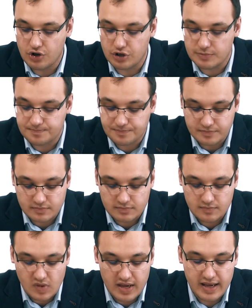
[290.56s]
good
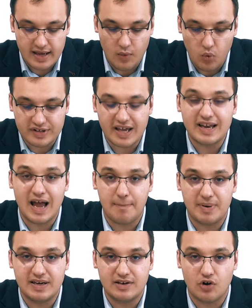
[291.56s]
uh, what can
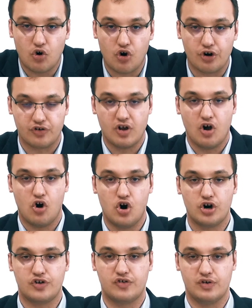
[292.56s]
happen in the heart?
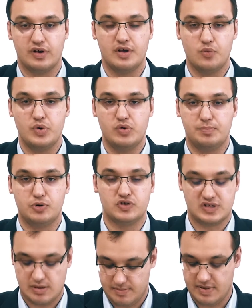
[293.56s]
Heart, uh, we will
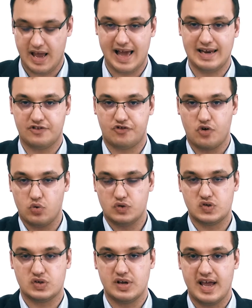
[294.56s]
put some
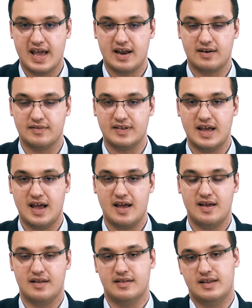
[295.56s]
electrodes, and
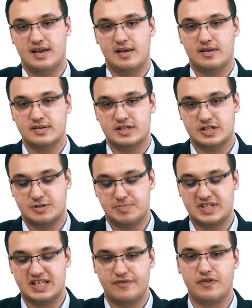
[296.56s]
the, the
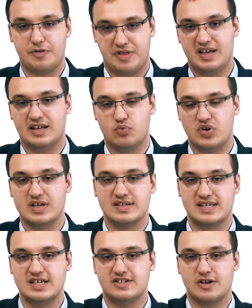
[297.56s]
specific thing that we
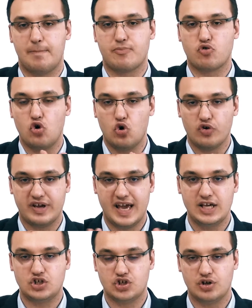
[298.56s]
can see is a
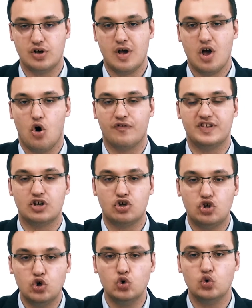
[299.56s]
prolongation of the
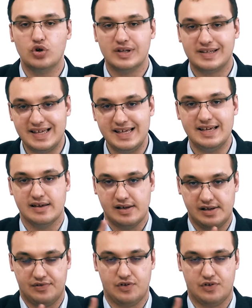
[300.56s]
QT